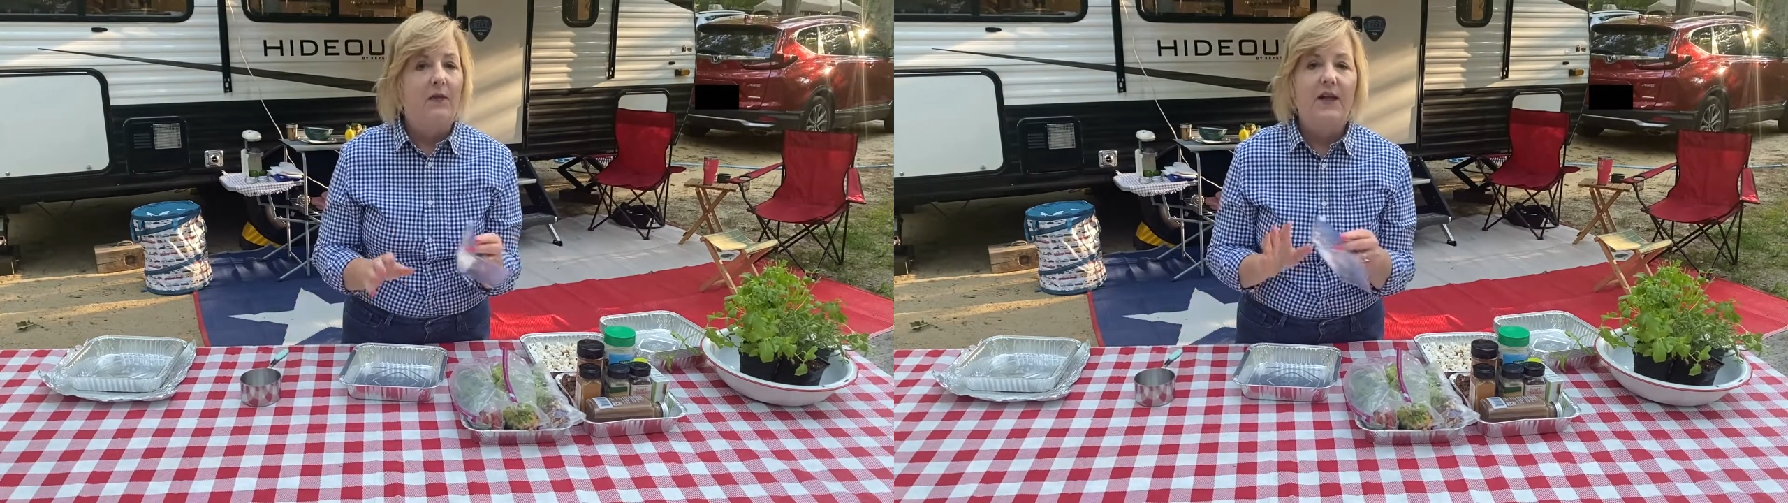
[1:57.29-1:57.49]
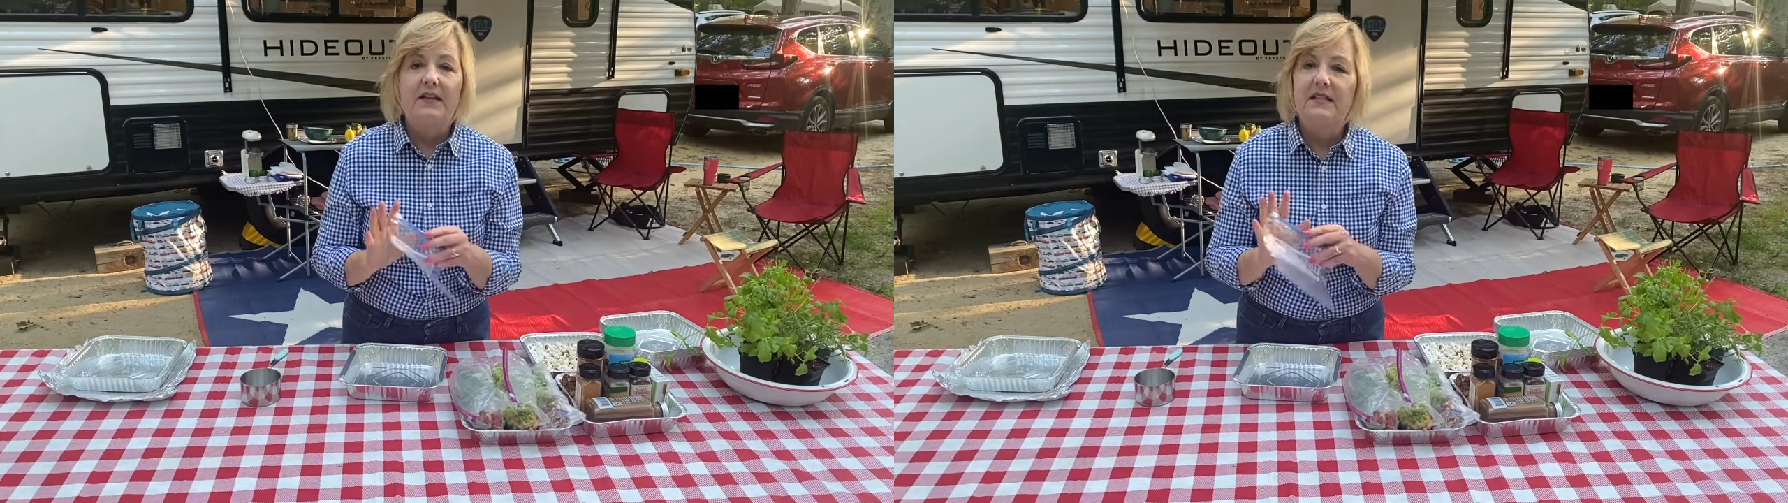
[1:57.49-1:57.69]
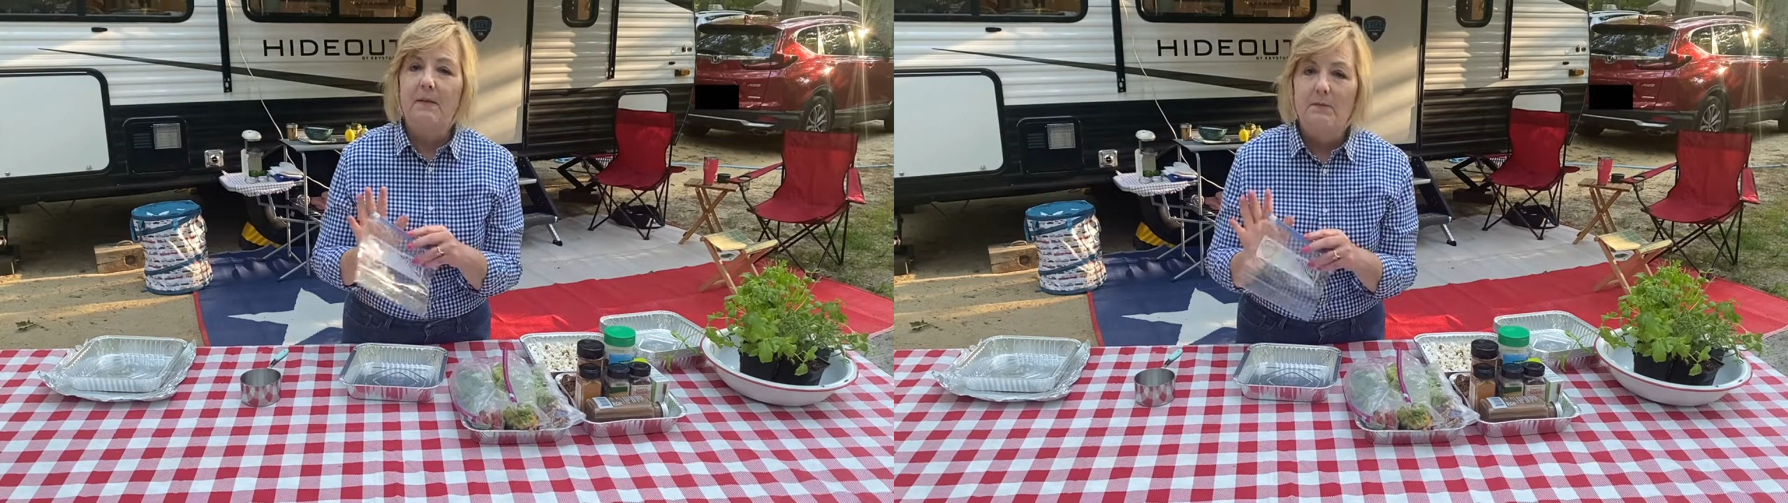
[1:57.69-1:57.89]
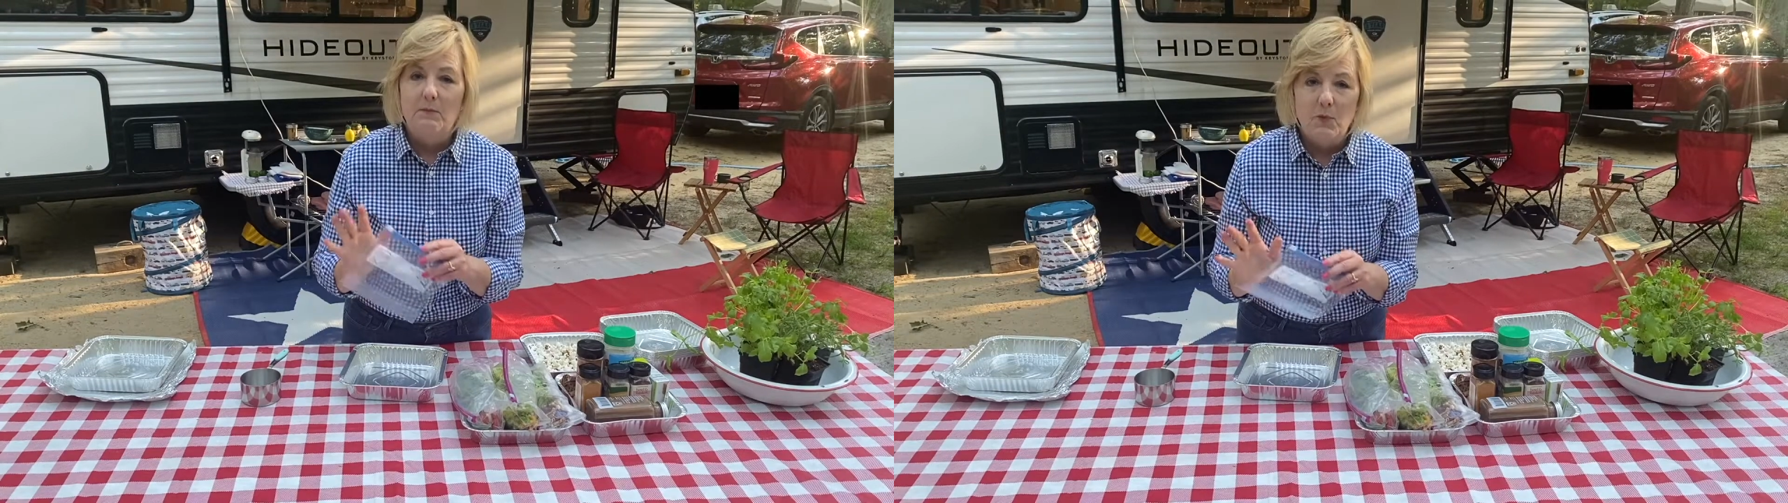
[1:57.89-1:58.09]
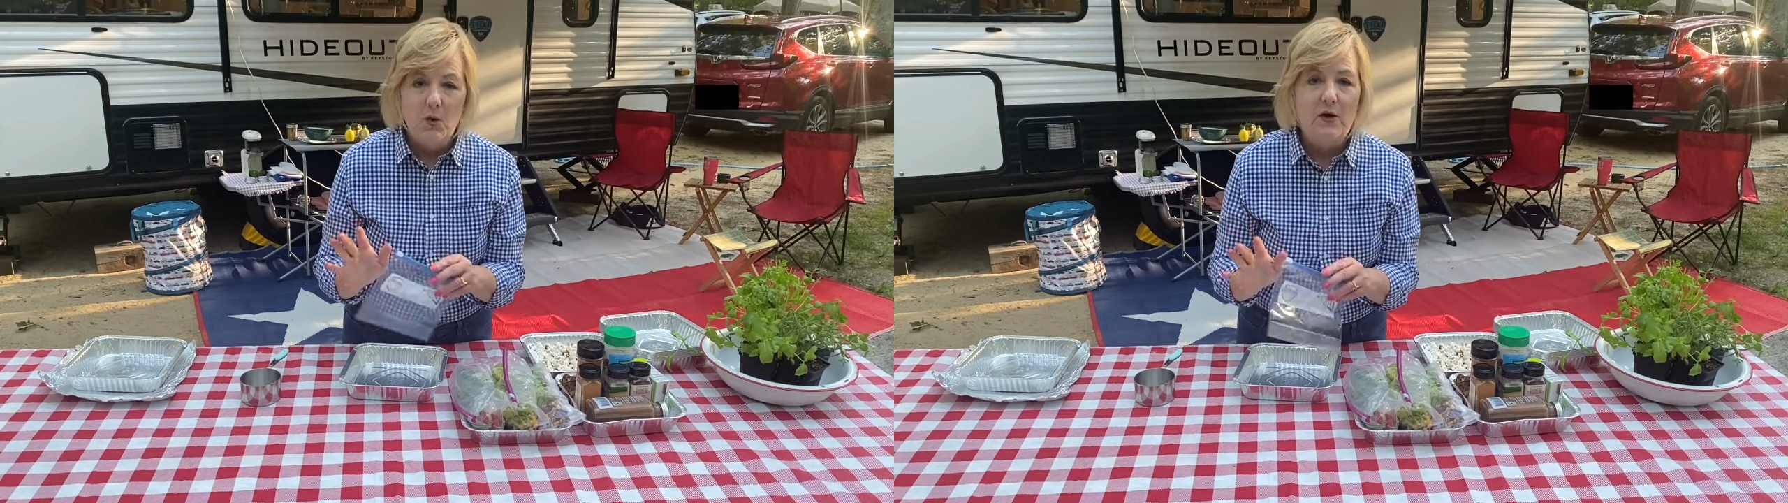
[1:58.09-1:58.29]
That's
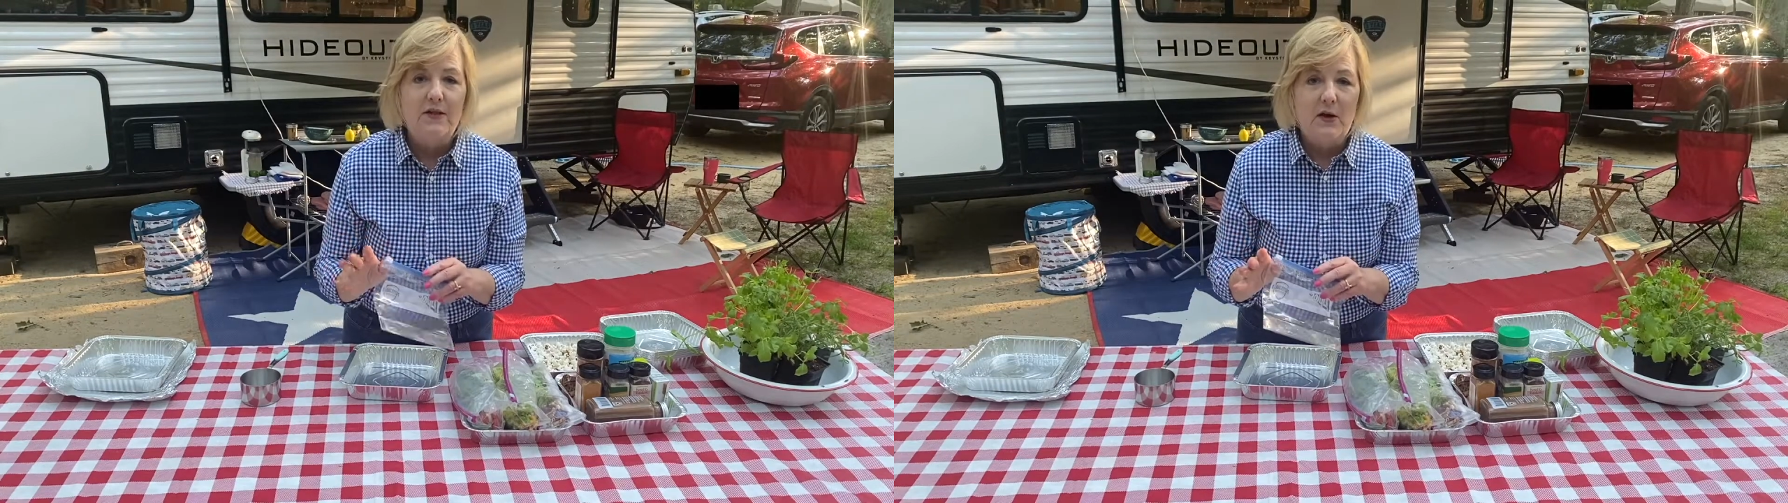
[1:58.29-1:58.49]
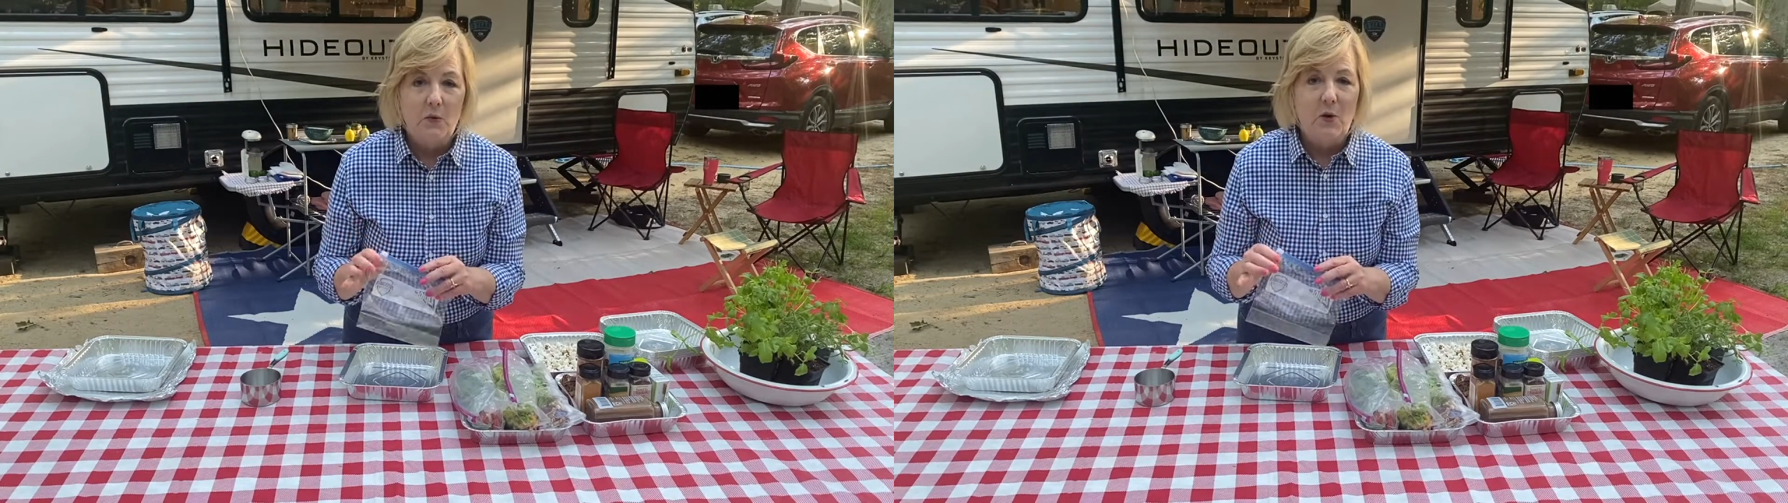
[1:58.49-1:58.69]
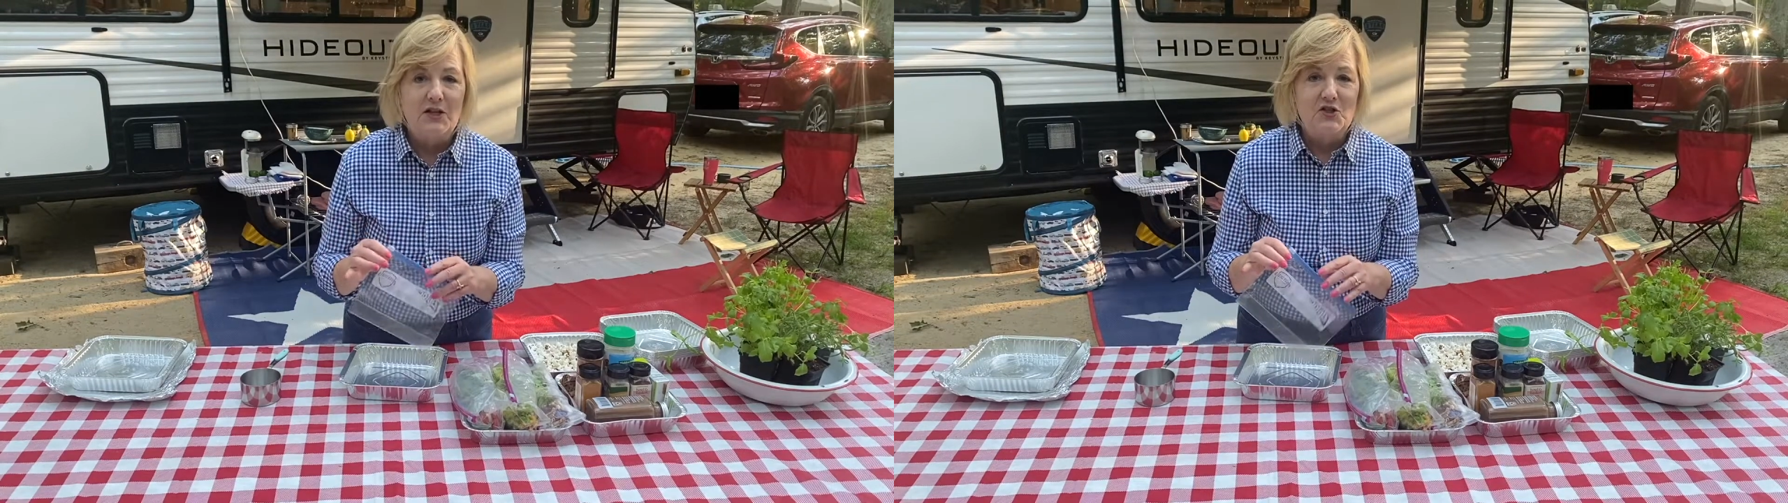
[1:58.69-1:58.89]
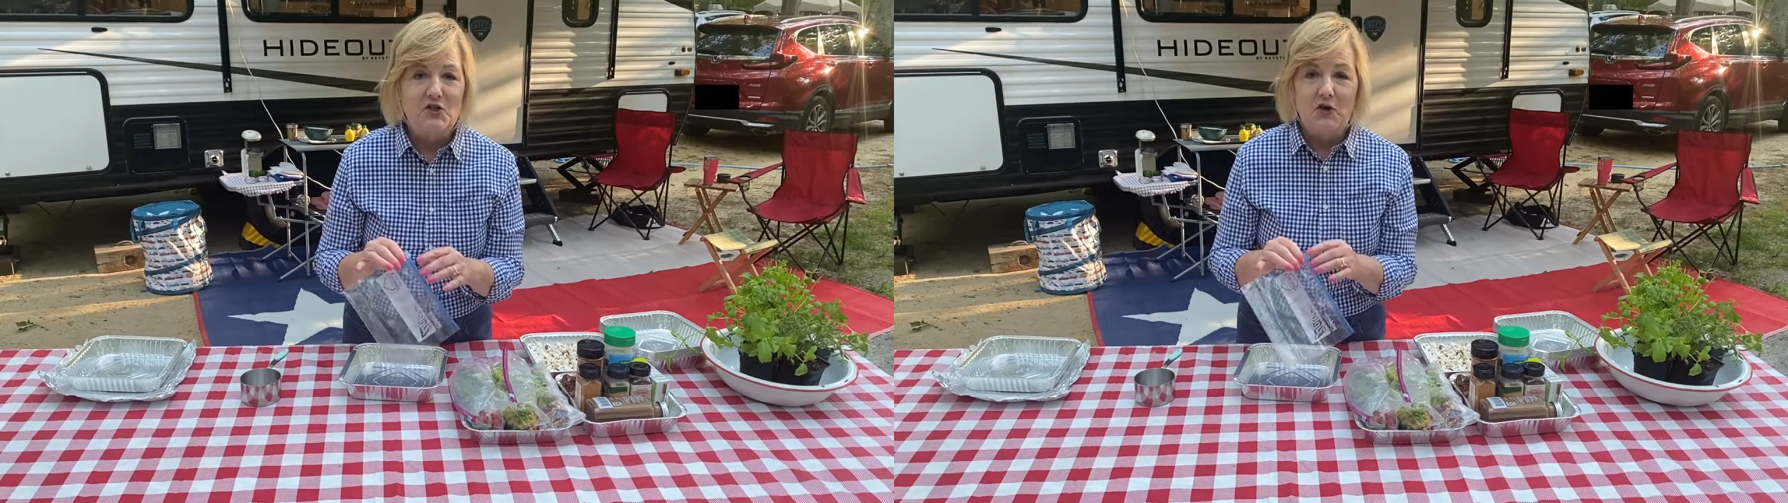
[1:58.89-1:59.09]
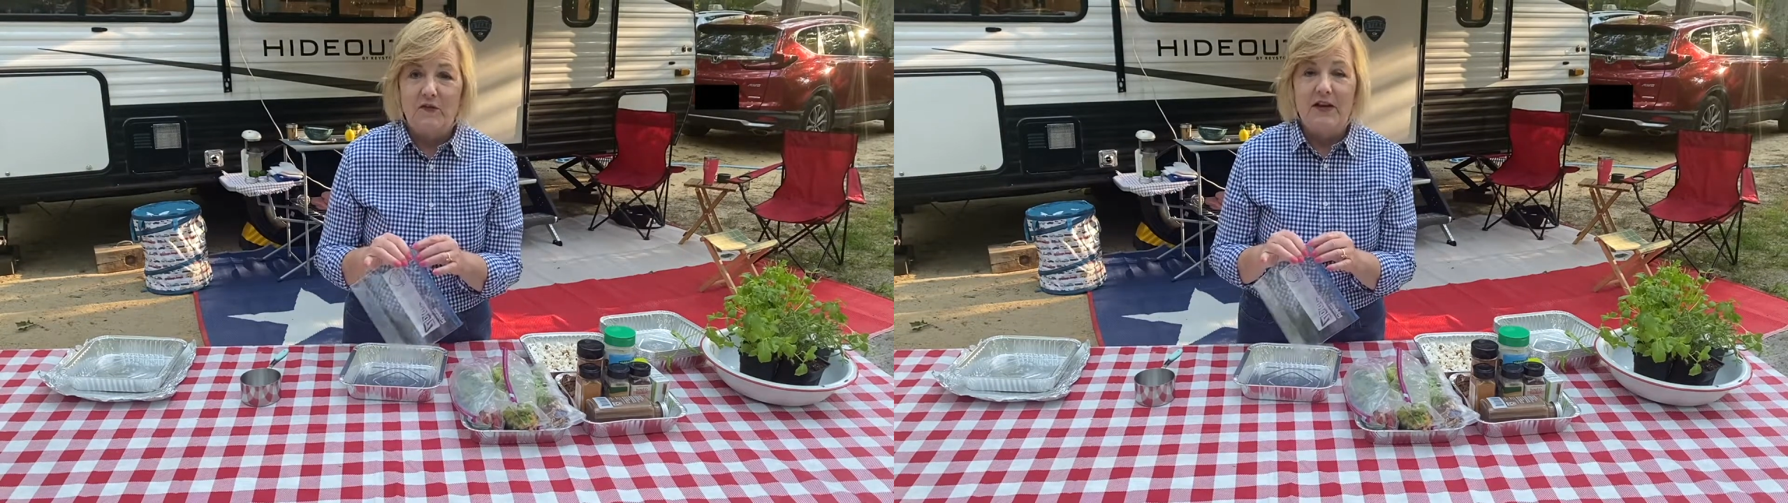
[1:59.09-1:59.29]
more than 1
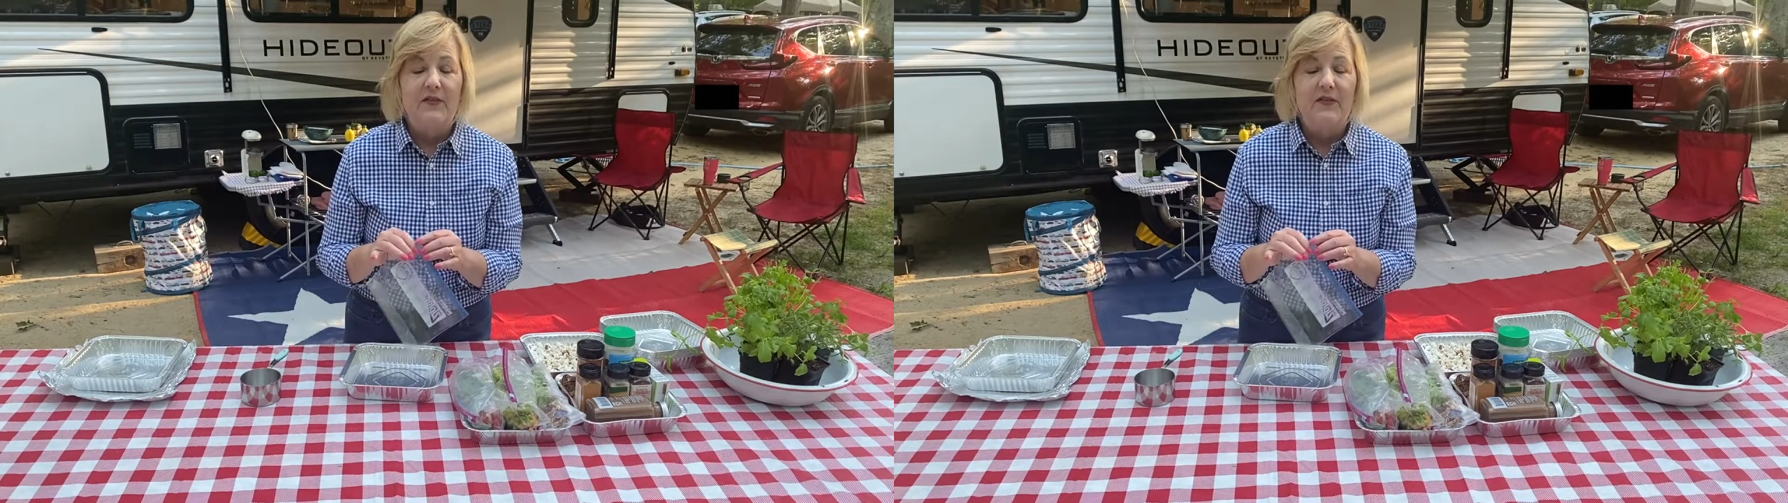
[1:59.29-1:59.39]
serving.